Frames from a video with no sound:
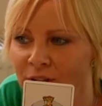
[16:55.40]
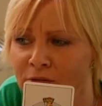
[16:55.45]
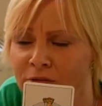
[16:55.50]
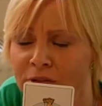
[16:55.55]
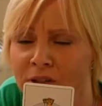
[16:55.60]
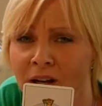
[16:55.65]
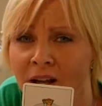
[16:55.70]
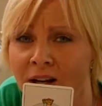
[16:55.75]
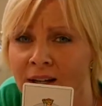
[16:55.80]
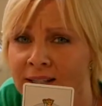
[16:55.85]

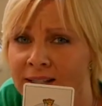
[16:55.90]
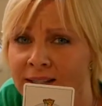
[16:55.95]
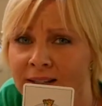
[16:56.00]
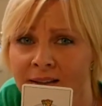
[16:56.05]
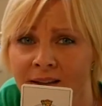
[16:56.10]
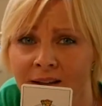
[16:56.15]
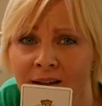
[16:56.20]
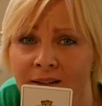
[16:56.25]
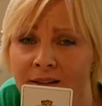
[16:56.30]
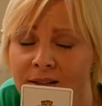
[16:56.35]
realizing
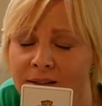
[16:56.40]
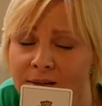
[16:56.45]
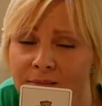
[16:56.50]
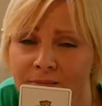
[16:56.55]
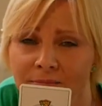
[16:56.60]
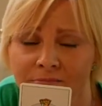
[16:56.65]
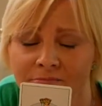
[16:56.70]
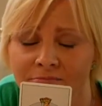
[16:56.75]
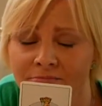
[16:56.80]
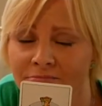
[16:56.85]
that
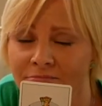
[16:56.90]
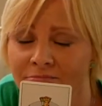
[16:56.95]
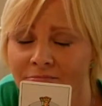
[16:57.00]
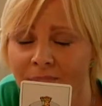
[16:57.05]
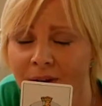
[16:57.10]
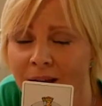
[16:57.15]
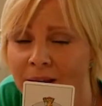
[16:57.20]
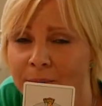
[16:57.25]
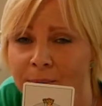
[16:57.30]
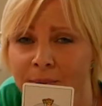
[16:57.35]

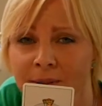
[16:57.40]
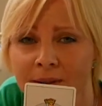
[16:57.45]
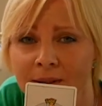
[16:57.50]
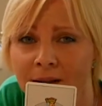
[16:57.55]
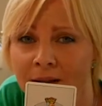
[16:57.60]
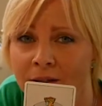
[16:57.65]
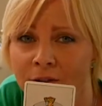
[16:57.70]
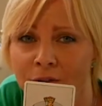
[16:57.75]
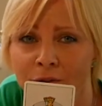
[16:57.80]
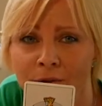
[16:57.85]
maybe
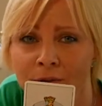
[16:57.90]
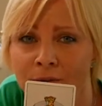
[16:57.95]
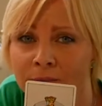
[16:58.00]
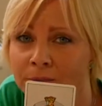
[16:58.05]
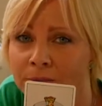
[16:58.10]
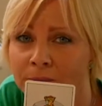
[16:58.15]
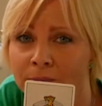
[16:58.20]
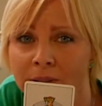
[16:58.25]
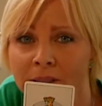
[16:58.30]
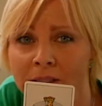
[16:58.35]
they
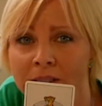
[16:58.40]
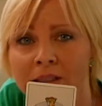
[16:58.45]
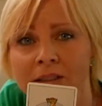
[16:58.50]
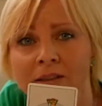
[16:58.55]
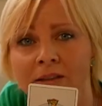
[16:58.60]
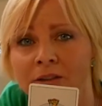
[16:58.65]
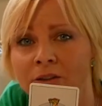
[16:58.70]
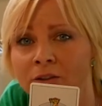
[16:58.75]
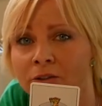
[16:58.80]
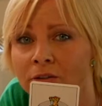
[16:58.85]
shouldn't
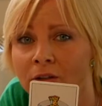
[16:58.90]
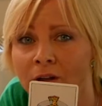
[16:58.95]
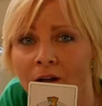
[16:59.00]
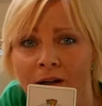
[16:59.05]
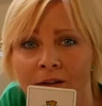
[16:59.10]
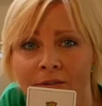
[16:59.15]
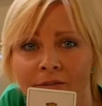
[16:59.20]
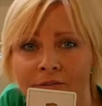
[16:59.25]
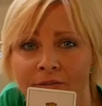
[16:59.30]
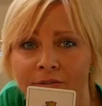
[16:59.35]
be in your
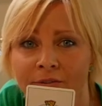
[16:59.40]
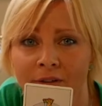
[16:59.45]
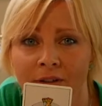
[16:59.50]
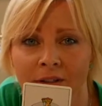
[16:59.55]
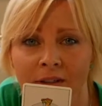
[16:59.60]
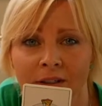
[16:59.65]
life,